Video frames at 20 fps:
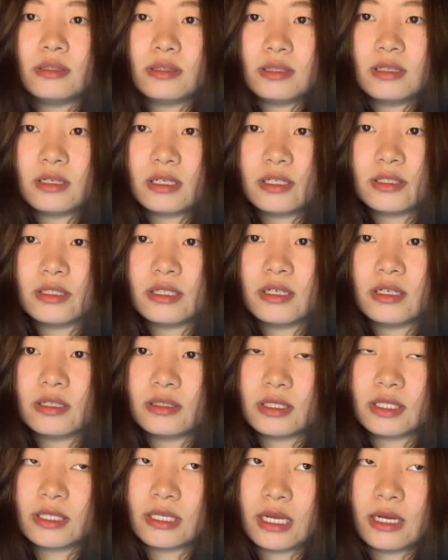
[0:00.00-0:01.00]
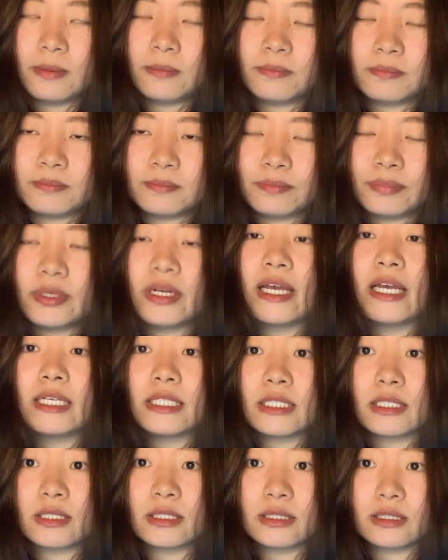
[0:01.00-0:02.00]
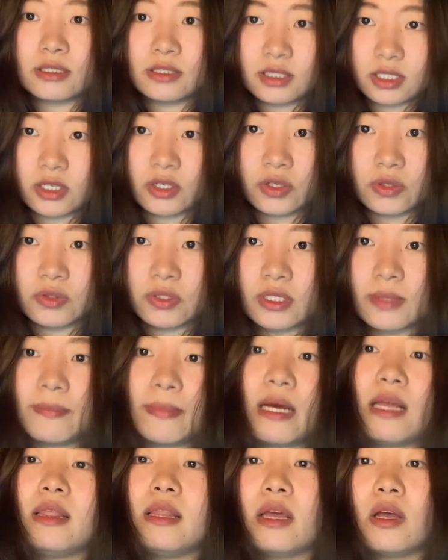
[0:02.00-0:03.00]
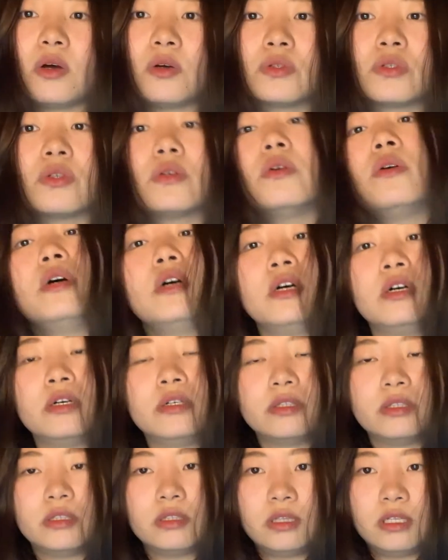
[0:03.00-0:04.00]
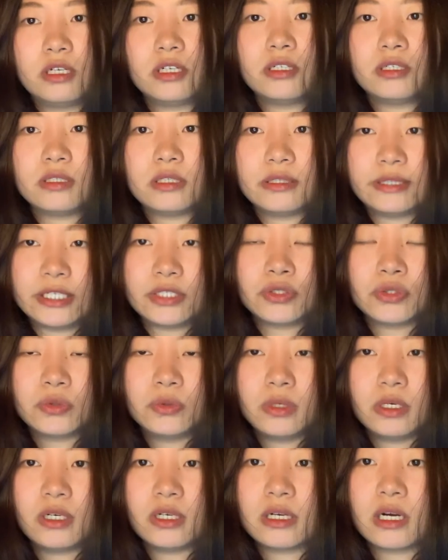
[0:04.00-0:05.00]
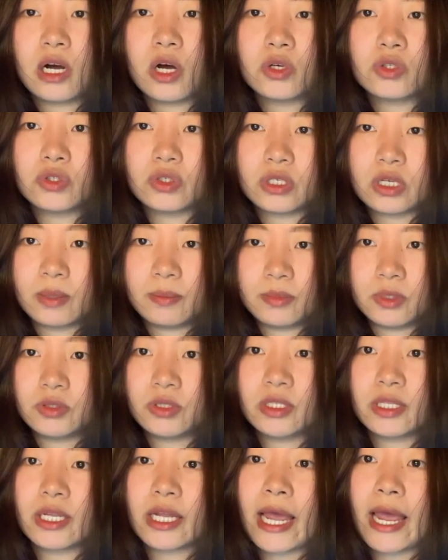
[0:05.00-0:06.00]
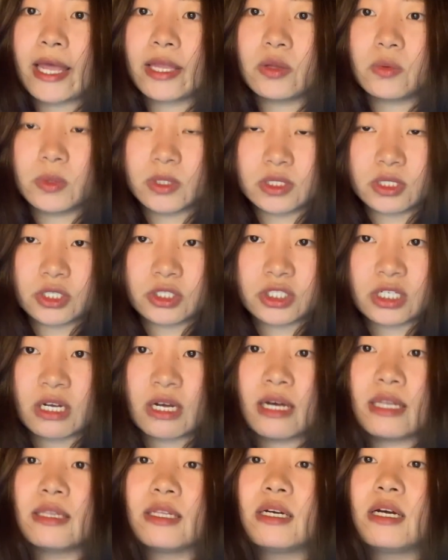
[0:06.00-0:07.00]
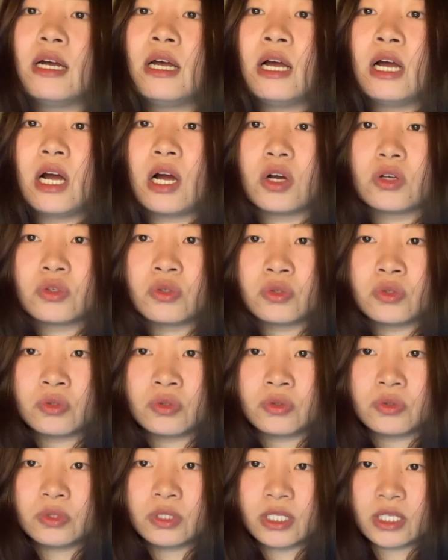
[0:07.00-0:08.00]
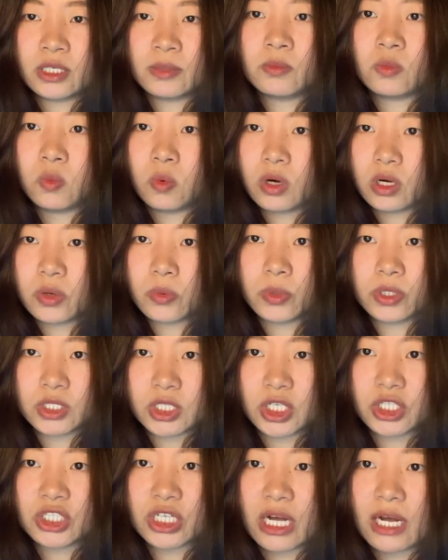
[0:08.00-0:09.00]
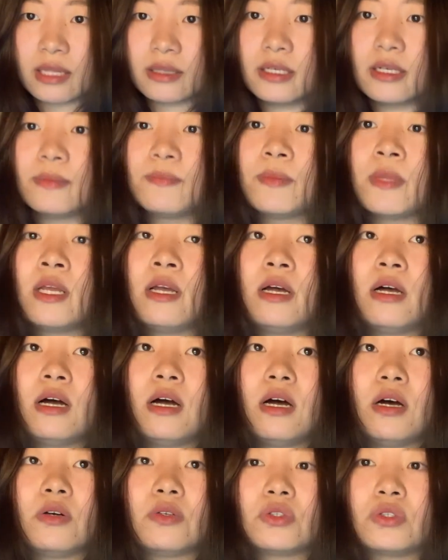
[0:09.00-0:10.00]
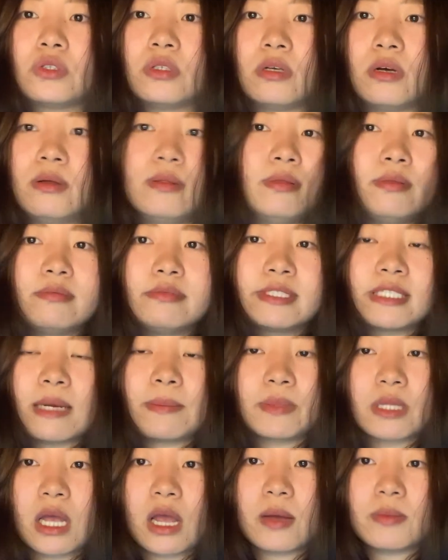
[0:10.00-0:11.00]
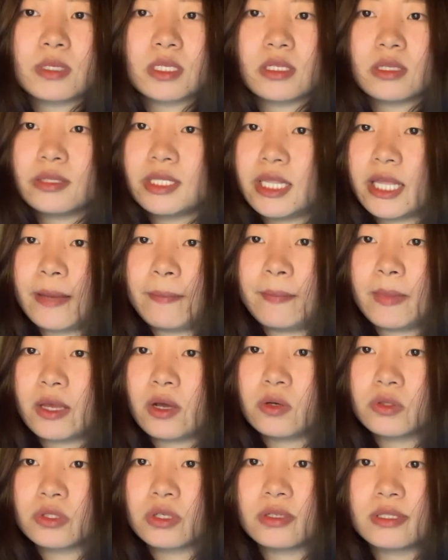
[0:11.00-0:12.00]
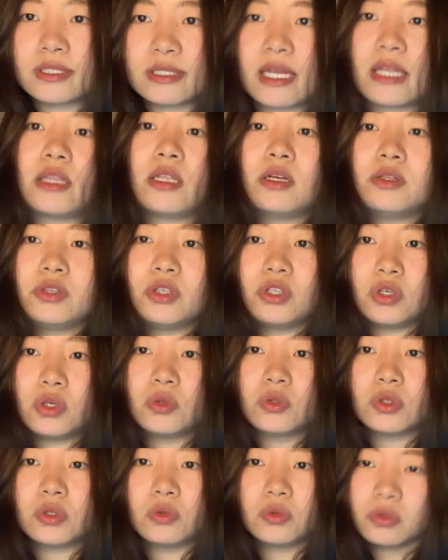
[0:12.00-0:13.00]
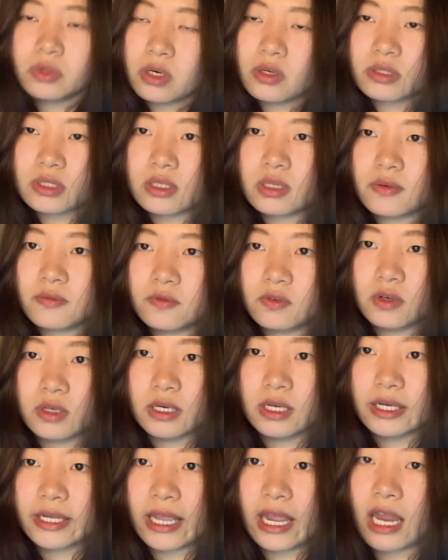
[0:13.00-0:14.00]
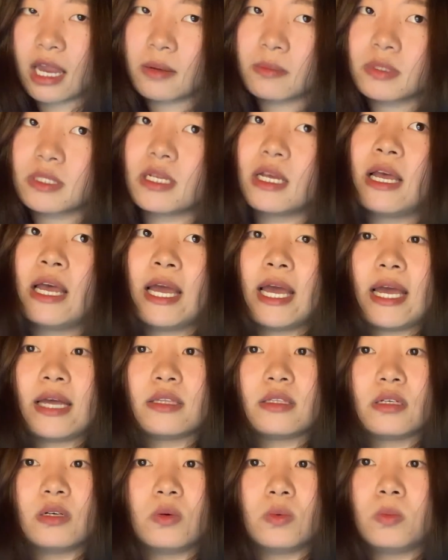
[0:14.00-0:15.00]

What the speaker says: learn play skills, but they also need to learn how to communicate with each other, how to do teamwork with each other, how to, sometimes they may also set a new rules for the games, and